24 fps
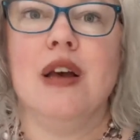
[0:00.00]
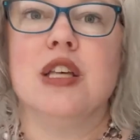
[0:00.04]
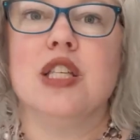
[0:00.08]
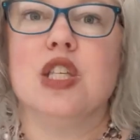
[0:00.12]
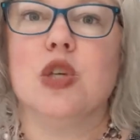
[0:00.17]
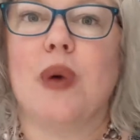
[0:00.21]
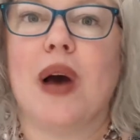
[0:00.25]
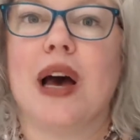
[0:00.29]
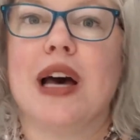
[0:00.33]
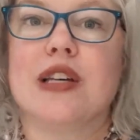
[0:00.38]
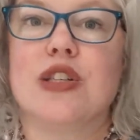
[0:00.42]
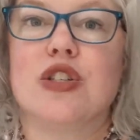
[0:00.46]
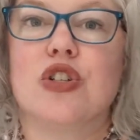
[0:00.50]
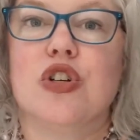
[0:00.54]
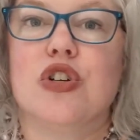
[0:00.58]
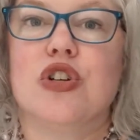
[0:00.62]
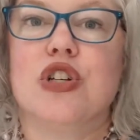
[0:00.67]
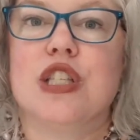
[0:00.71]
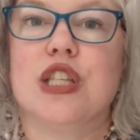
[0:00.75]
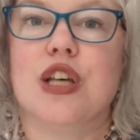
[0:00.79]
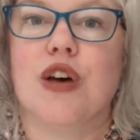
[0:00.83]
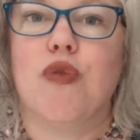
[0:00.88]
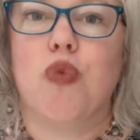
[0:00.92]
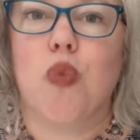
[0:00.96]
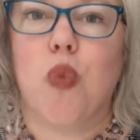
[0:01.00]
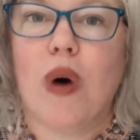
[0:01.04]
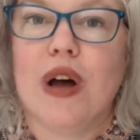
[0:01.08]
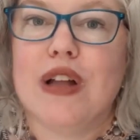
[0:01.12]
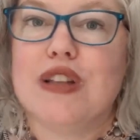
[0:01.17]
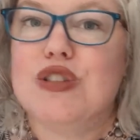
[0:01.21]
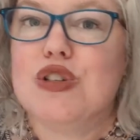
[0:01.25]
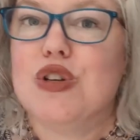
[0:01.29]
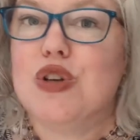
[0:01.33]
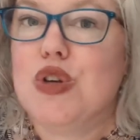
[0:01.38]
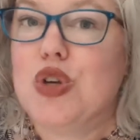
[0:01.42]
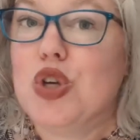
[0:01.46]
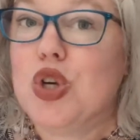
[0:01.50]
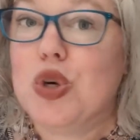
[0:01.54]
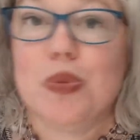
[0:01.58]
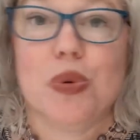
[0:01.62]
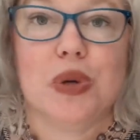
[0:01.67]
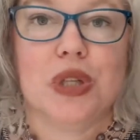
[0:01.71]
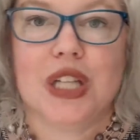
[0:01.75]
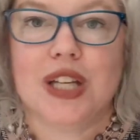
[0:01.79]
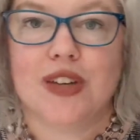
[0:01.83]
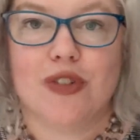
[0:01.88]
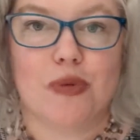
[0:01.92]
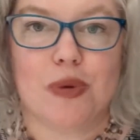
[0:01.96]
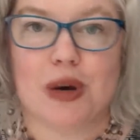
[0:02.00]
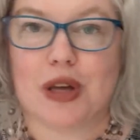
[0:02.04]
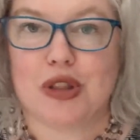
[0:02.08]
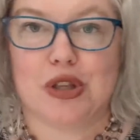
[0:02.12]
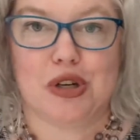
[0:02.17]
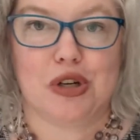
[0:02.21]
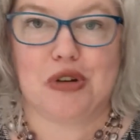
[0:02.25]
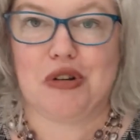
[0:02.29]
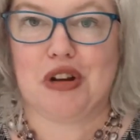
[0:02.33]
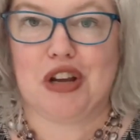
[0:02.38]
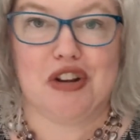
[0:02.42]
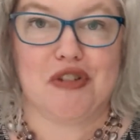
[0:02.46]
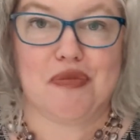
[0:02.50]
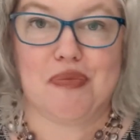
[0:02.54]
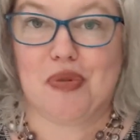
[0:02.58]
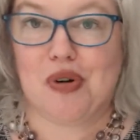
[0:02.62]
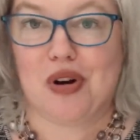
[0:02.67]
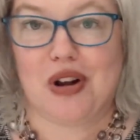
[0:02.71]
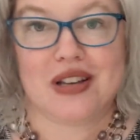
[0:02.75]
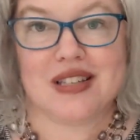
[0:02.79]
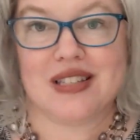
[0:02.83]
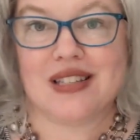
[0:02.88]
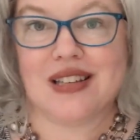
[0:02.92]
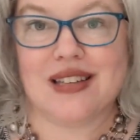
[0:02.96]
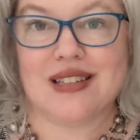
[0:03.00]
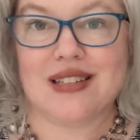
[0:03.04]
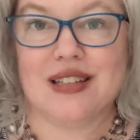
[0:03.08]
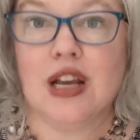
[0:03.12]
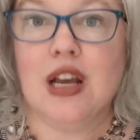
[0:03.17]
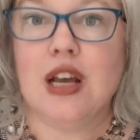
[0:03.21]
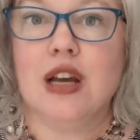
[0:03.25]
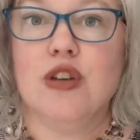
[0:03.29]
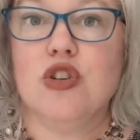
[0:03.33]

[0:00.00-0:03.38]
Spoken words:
So ask yourself, what do you believe about the creative process?